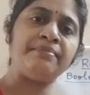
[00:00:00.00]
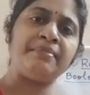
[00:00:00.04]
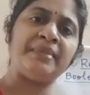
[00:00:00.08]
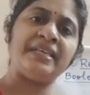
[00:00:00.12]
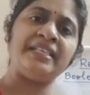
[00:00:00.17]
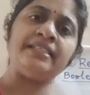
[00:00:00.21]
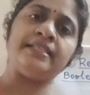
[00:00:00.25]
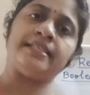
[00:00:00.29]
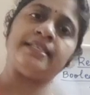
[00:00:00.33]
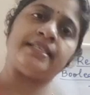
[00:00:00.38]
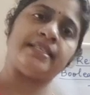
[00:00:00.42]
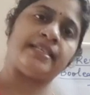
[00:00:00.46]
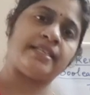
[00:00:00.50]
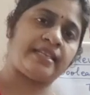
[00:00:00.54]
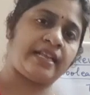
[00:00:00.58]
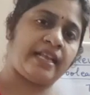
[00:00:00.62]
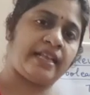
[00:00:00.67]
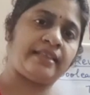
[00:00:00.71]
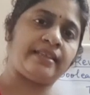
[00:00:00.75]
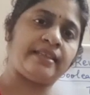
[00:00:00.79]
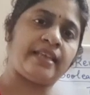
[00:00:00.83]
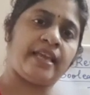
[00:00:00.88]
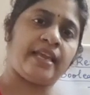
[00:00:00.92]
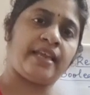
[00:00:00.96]
means
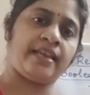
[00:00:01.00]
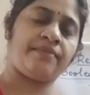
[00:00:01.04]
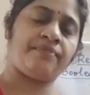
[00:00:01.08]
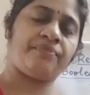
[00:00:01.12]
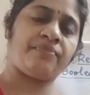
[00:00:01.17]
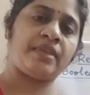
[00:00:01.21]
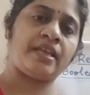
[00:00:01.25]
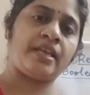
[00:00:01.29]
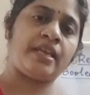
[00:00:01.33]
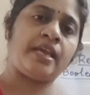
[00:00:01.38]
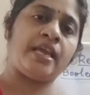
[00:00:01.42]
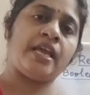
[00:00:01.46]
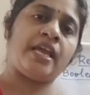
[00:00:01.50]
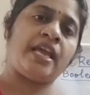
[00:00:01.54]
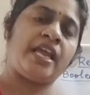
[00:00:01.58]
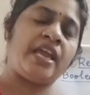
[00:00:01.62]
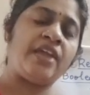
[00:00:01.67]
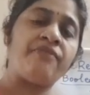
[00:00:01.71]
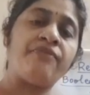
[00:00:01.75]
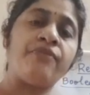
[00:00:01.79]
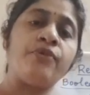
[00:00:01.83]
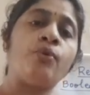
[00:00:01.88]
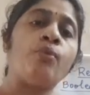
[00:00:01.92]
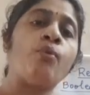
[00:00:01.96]
nothing.
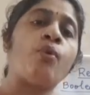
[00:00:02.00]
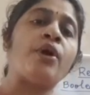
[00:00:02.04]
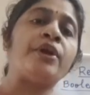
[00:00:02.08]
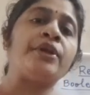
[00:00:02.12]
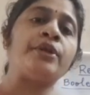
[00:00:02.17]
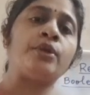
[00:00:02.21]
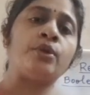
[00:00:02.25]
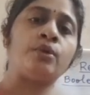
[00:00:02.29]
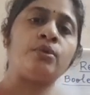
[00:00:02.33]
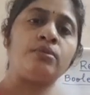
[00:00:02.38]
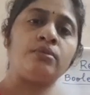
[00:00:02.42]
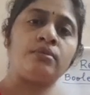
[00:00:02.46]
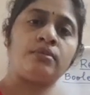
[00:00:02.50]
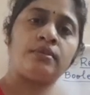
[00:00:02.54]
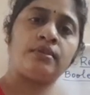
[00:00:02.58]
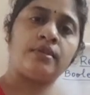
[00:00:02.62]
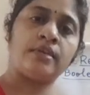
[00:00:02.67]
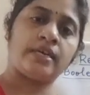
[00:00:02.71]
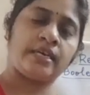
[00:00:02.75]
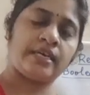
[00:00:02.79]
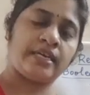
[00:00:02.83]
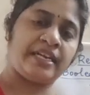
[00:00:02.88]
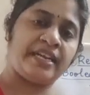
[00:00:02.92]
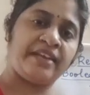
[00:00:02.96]
If you want to
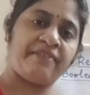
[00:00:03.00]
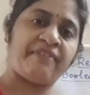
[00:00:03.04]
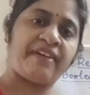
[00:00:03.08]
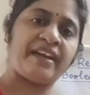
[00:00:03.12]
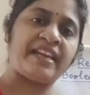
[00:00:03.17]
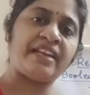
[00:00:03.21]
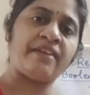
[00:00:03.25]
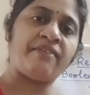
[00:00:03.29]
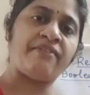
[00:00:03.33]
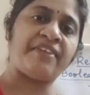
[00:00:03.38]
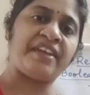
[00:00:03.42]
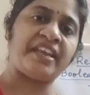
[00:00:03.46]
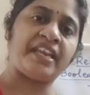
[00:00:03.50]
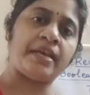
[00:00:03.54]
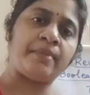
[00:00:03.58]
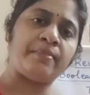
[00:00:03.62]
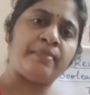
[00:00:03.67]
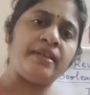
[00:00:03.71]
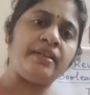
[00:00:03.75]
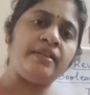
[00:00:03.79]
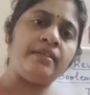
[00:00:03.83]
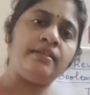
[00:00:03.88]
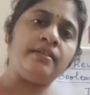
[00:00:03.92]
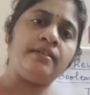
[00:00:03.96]
define a
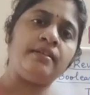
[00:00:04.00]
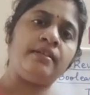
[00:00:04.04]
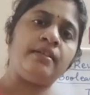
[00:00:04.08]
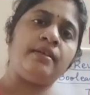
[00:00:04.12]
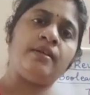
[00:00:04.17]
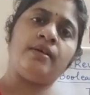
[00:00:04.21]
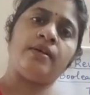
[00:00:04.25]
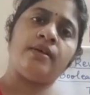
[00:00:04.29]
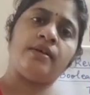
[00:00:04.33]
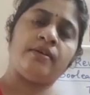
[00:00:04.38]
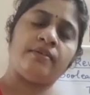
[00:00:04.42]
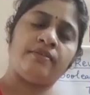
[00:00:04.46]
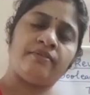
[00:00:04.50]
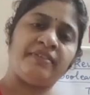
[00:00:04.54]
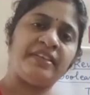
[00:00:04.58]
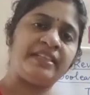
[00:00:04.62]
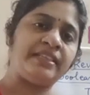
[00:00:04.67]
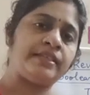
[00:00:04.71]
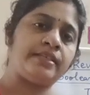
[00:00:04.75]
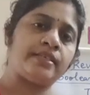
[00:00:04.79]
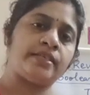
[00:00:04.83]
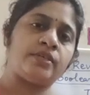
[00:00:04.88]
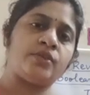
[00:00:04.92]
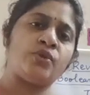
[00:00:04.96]
variable
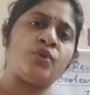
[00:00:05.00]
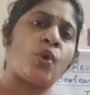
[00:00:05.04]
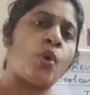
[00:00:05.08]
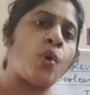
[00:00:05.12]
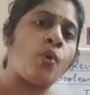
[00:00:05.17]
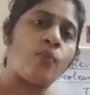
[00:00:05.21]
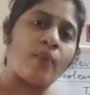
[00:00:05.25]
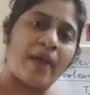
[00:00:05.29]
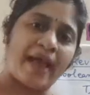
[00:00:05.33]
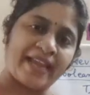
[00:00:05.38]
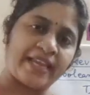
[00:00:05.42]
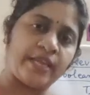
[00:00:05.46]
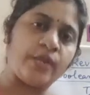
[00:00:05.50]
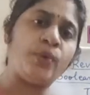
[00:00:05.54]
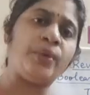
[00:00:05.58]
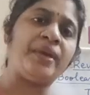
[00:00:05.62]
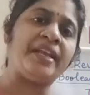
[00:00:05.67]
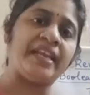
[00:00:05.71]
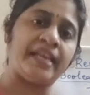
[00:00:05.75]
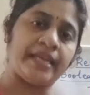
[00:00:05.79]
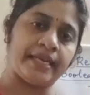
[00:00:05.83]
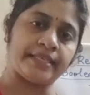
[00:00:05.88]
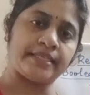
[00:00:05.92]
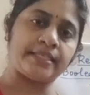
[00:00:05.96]
with no value
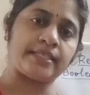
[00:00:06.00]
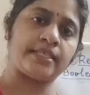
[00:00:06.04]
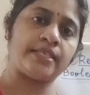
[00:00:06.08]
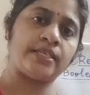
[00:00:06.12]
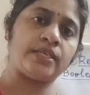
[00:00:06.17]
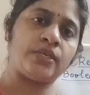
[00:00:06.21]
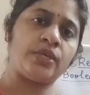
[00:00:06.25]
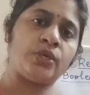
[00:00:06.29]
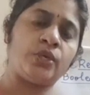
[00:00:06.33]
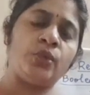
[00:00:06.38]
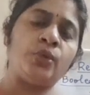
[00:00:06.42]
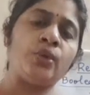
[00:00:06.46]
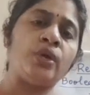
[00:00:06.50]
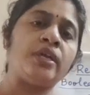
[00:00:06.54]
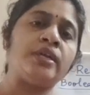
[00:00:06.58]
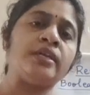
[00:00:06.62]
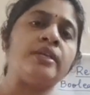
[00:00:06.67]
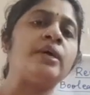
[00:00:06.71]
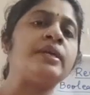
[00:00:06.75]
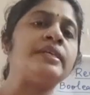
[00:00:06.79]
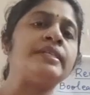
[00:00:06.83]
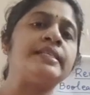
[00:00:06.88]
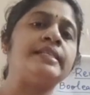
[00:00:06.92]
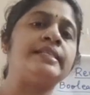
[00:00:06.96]
in it, you are
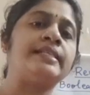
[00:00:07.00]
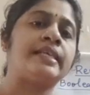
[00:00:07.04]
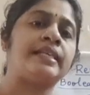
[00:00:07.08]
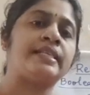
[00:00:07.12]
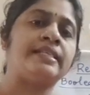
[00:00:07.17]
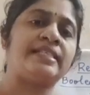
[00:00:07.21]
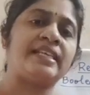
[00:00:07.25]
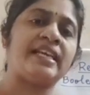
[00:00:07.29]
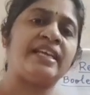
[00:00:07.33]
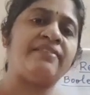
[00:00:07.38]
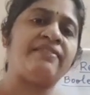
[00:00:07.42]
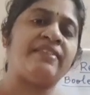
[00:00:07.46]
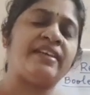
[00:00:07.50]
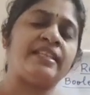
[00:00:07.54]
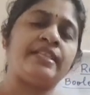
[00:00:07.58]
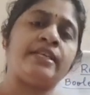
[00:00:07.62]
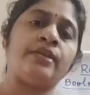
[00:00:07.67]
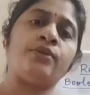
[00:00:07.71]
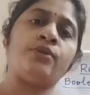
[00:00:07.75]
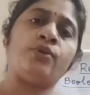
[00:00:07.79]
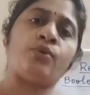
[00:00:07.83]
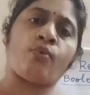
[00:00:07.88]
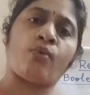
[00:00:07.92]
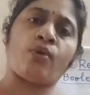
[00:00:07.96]
not certain
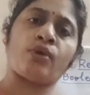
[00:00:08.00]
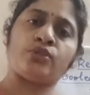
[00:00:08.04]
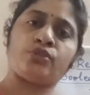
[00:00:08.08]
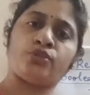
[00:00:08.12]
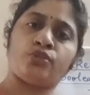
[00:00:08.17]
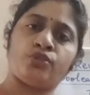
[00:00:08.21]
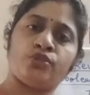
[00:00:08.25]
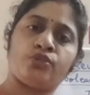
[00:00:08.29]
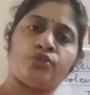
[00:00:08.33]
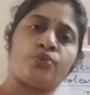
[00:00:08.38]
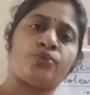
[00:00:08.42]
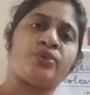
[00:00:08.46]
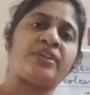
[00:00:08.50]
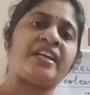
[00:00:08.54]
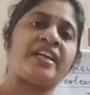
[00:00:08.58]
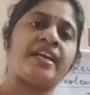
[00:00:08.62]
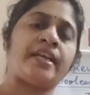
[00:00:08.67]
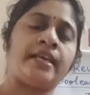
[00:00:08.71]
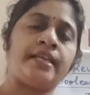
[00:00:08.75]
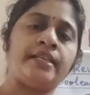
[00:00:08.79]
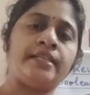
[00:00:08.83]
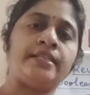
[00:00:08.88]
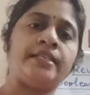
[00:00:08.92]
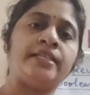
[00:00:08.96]
whether you want to store an
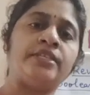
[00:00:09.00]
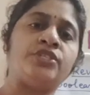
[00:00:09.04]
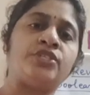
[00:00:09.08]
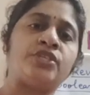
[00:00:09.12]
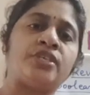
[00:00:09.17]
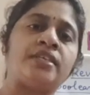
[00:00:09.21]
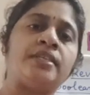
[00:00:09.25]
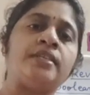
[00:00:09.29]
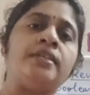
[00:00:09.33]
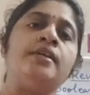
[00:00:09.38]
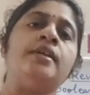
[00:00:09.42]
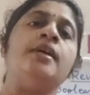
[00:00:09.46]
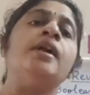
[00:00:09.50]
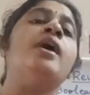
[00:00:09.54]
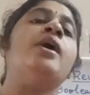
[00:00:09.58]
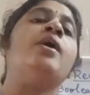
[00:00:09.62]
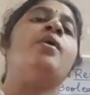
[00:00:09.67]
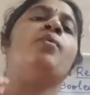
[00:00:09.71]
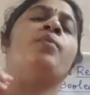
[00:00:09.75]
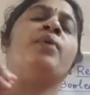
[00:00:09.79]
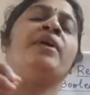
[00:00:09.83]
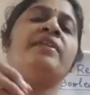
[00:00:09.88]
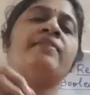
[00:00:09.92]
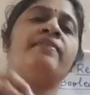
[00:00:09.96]
integer,
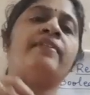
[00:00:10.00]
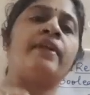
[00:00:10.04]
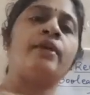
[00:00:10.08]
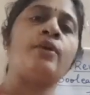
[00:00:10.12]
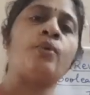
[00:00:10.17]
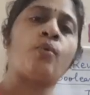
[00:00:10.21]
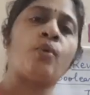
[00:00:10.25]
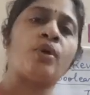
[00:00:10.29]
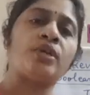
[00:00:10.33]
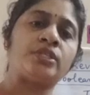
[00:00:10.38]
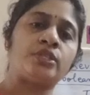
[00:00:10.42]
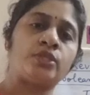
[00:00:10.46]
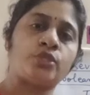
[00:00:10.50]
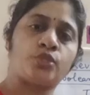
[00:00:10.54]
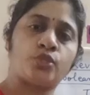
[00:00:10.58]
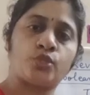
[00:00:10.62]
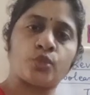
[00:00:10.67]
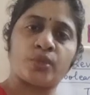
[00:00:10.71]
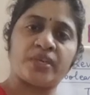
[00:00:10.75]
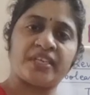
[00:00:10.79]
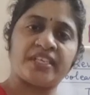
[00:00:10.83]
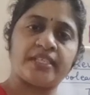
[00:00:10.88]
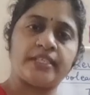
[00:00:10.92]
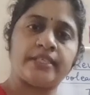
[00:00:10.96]
whether you want to
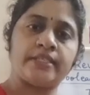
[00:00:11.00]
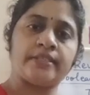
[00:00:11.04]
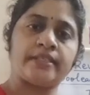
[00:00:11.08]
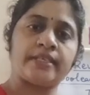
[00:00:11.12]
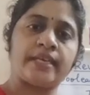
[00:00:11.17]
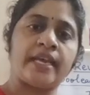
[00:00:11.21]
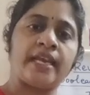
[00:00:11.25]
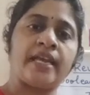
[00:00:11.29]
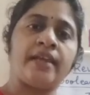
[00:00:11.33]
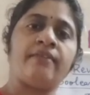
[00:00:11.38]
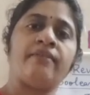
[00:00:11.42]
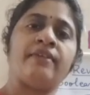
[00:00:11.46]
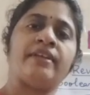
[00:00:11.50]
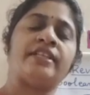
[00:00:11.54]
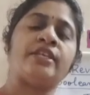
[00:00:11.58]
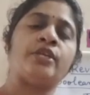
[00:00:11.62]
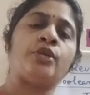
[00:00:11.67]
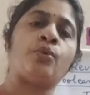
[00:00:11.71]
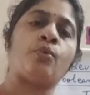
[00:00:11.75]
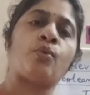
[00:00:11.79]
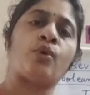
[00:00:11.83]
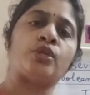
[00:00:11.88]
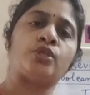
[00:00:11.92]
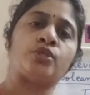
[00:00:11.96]
store a string, whether
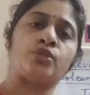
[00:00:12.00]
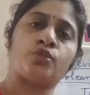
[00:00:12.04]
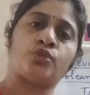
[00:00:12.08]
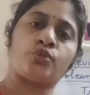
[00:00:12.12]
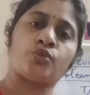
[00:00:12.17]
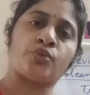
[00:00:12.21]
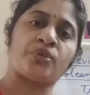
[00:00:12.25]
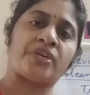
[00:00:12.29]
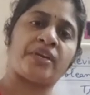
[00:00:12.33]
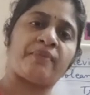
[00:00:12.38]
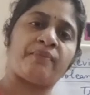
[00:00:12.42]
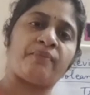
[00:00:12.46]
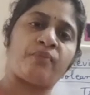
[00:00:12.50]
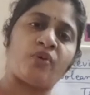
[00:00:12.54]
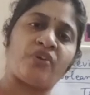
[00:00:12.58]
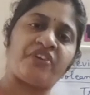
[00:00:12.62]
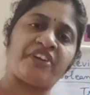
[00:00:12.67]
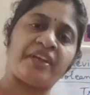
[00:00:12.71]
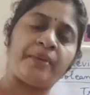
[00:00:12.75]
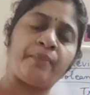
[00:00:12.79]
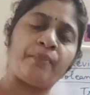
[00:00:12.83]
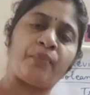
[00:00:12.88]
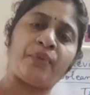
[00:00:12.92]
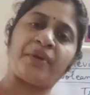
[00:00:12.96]
you want to store a
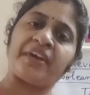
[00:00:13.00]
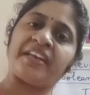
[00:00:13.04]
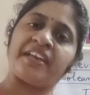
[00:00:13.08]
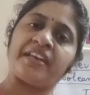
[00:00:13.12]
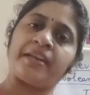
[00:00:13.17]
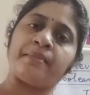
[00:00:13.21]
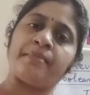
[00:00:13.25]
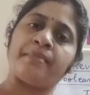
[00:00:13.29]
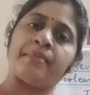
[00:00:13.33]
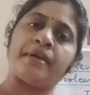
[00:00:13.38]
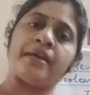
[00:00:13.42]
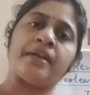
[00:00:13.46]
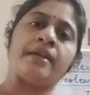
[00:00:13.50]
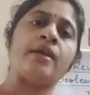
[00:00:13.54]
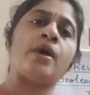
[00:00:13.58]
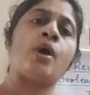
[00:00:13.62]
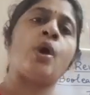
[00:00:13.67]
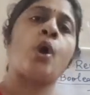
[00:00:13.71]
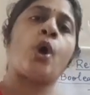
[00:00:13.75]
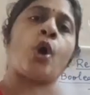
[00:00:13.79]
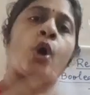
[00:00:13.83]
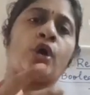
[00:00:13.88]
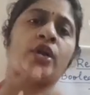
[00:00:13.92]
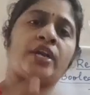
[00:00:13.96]
floating point number,
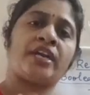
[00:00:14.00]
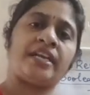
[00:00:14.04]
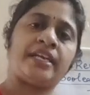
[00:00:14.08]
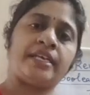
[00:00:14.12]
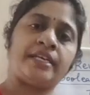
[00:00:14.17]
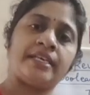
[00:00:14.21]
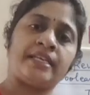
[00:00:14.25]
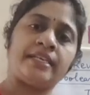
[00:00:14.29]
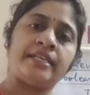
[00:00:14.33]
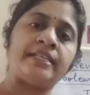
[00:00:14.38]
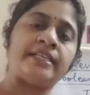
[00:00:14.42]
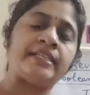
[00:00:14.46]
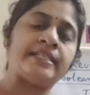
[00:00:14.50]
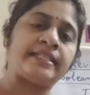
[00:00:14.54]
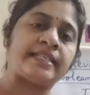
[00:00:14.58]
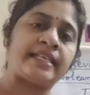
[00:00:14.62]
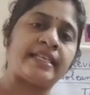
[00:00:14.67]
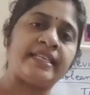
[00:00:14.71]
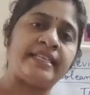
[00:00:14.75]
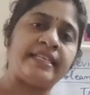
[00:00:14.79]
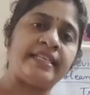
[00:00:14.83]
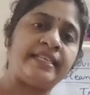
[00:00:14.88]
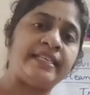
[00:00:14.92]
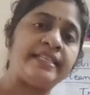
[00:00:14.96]
or it is a
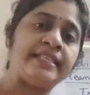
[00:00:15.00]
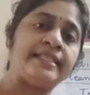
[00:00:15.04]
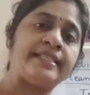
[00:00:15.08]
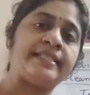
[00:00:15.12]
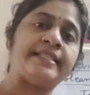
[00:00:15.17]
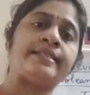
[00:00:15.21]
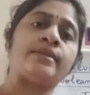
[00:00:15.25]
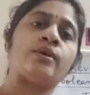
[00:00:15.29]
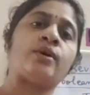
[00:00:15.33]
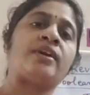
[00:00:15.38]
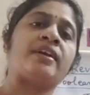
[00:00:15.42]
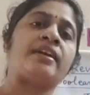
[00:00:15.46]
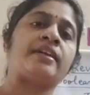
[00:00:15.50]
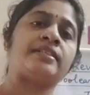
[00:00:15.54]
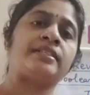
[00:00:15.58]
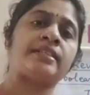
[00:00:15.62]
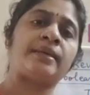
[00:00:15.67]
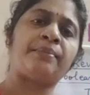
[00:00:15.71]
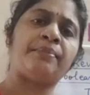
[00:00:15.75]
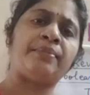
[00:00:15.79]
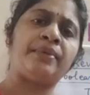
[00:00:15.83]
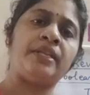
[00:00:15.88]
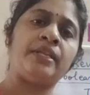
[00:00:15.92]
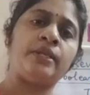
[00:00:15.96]
list or a
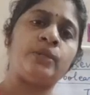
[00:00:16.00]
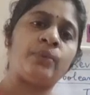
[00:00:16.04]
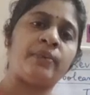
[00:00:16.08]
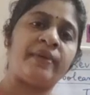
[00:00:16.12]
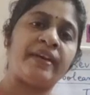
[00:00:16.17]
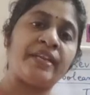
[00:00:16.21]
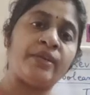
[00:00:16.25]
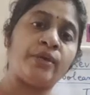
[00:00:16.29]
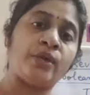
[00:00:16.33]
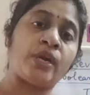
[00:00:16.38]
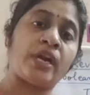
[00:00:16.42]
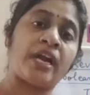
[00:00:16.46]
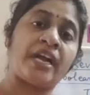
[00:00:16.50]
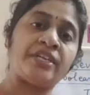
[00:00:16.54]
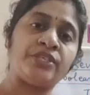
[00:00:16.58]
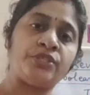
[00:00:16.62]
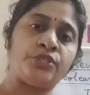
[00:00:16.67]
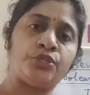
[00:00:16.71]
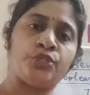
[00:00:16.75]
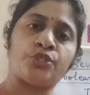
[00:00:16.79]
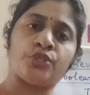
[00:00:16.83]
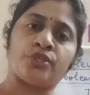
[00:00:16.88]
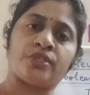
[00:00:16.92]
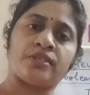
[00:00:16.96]
tuple, when you are
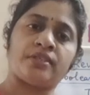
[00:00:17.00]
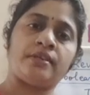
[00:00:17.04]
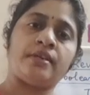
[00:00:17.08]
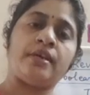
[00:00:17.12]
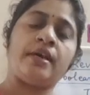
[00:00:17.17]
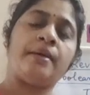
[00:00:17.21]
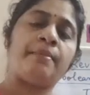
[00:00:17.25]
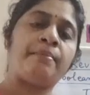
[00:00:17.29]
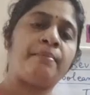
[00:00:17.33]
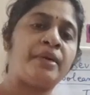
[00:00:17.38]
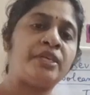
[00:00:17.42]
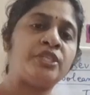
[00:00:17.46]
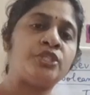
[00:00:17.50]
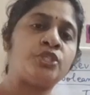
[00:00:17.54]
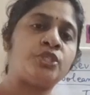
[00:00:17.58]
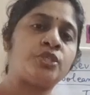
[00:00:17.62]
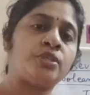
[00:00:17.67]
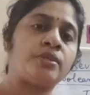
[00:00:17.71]
unsure, but